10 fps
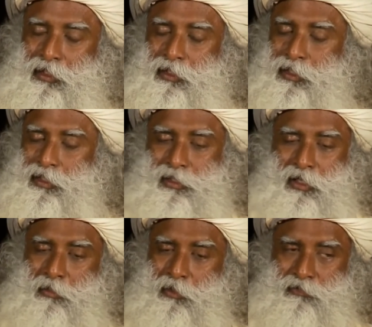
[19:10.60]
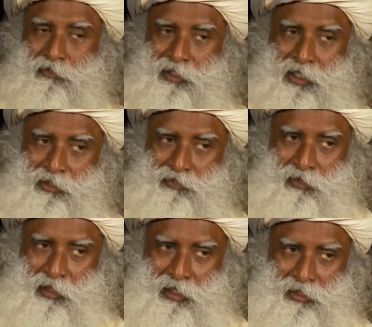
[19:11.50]
This is not about
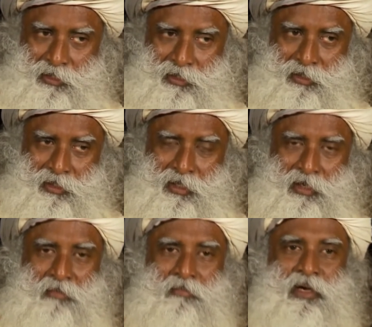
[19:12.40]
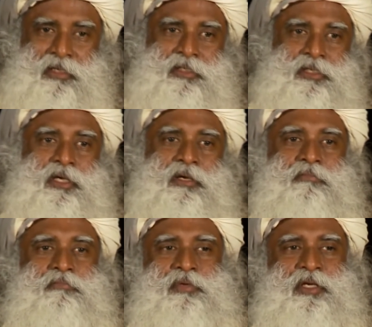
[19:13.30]
forgetfulness, but
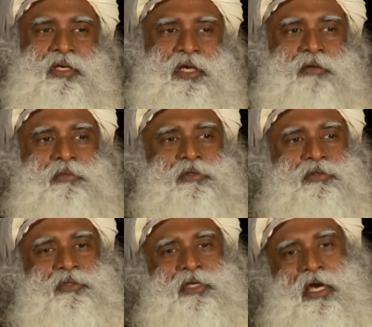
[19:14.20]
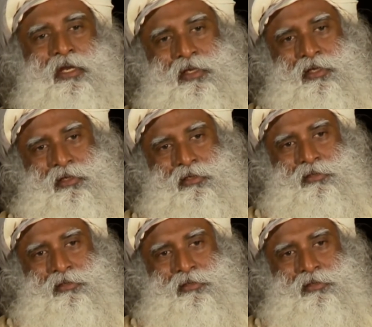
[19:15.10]
being able to carry.